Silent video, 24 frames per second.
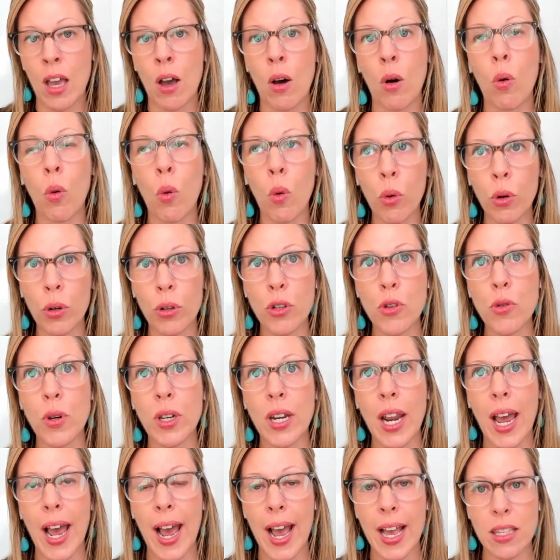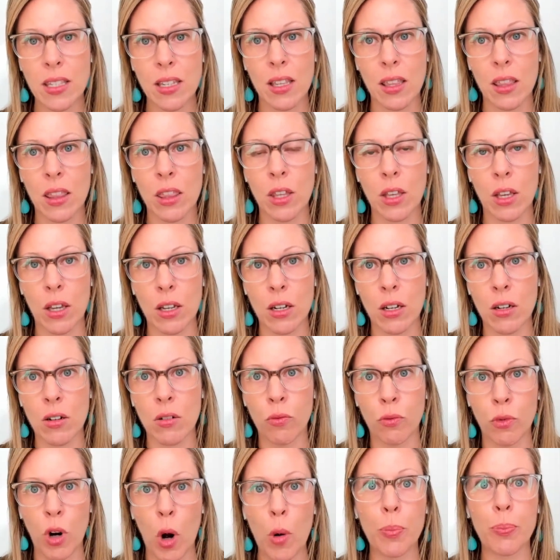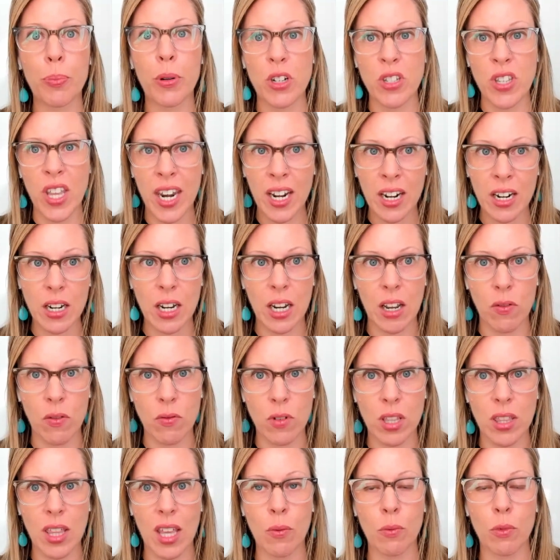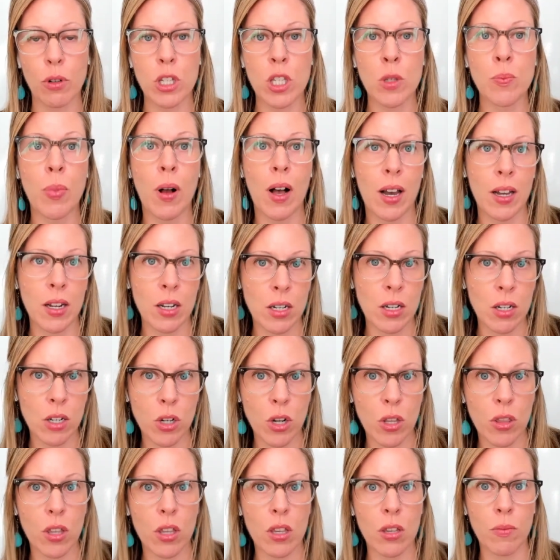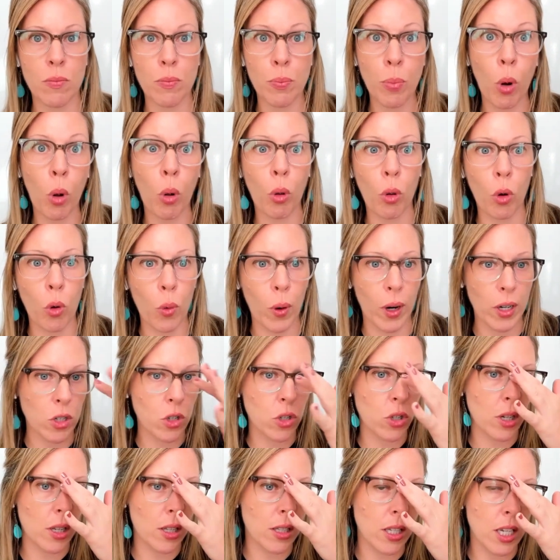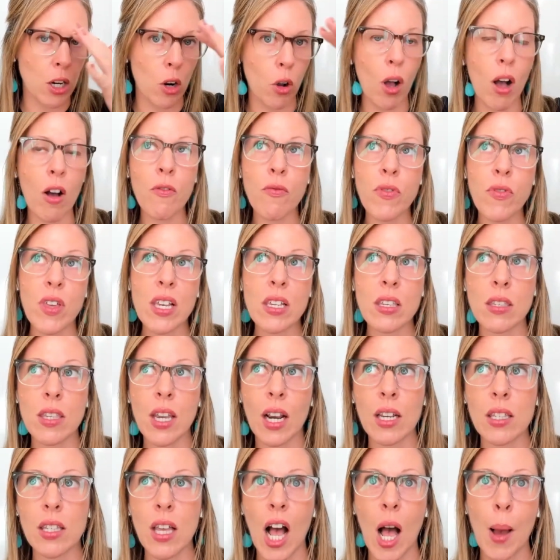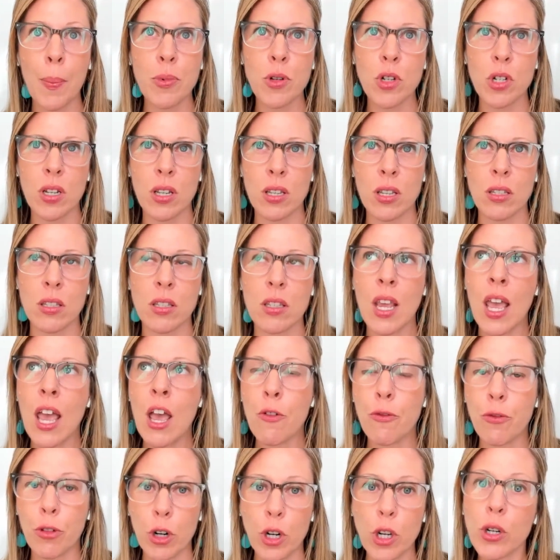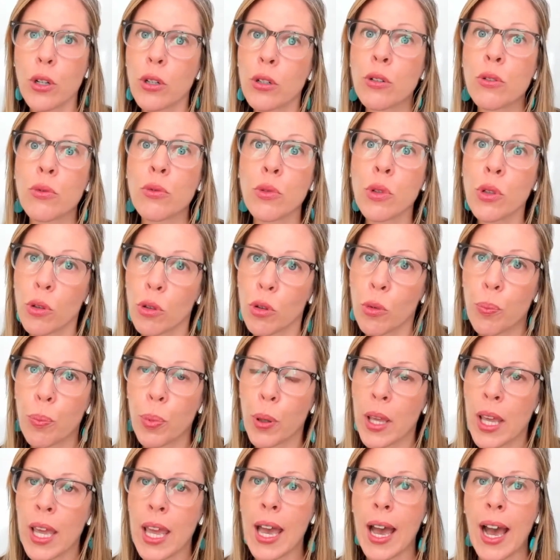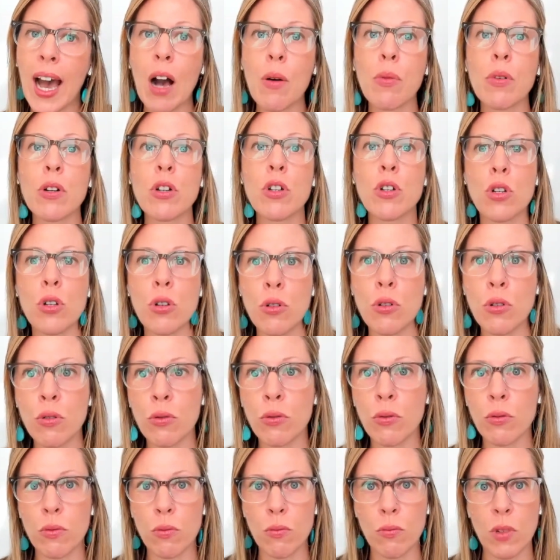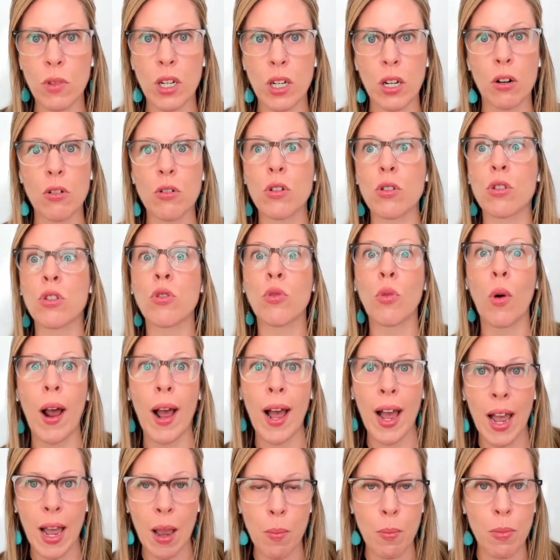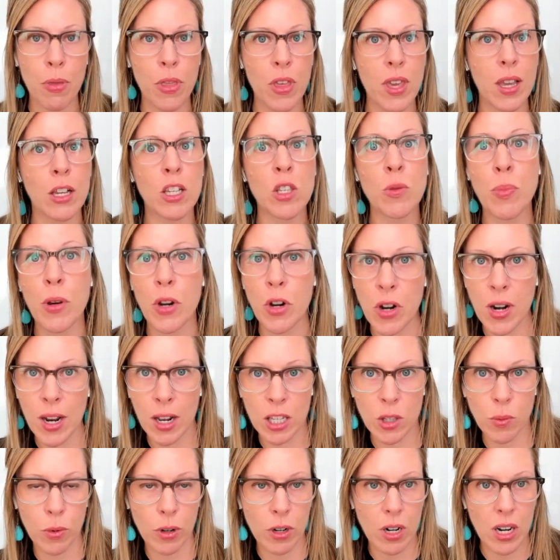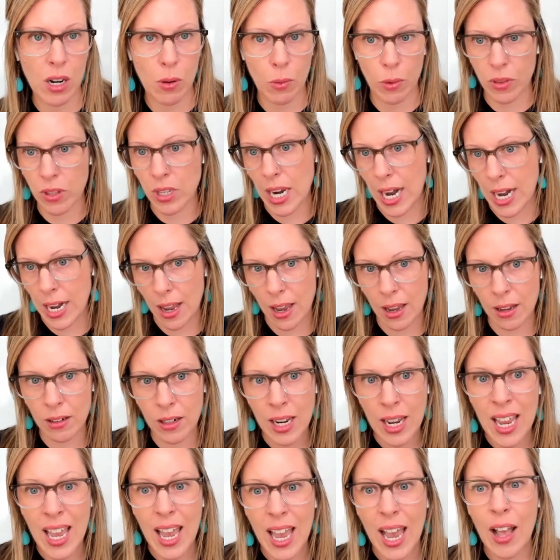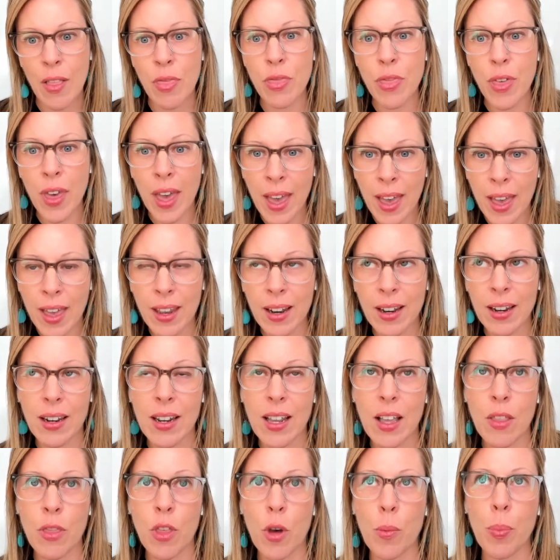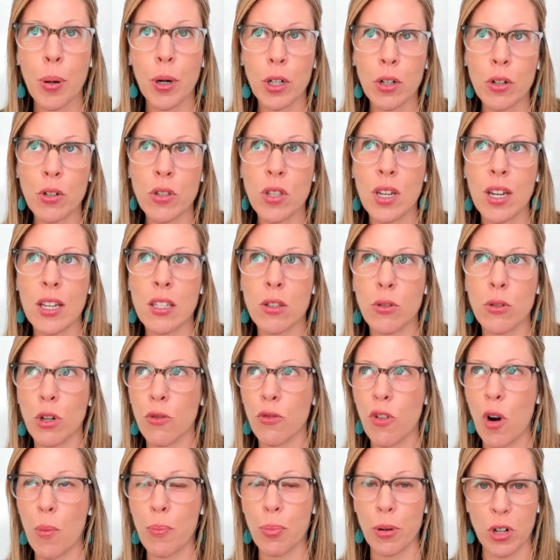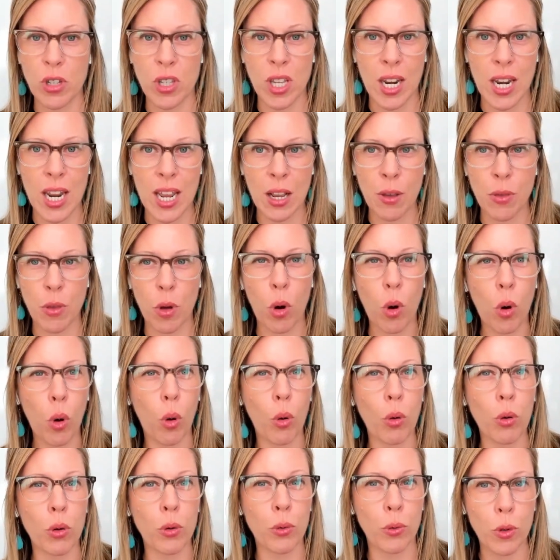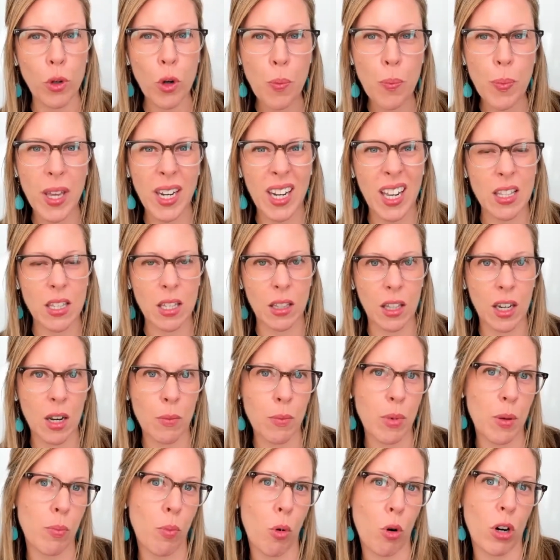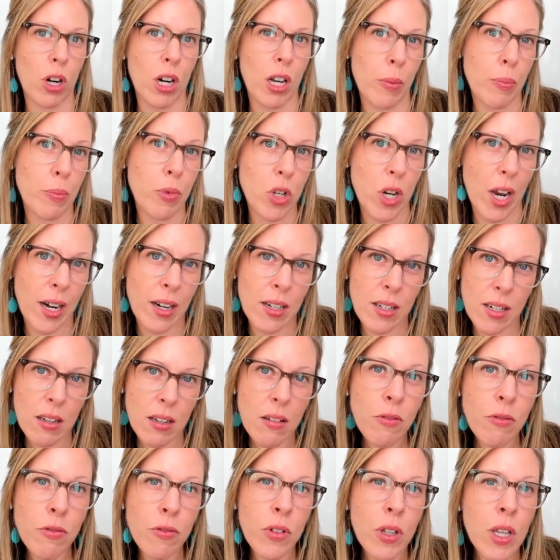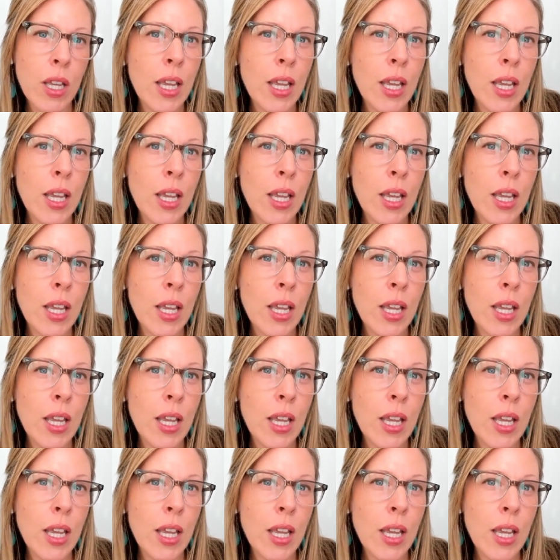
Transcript: or you could ask the representative to then respond to the poll questions. You know, of these six options for your group, how would you describe the experience working with data? And then the person is sort of representing the whole group and it's a little bit more objective.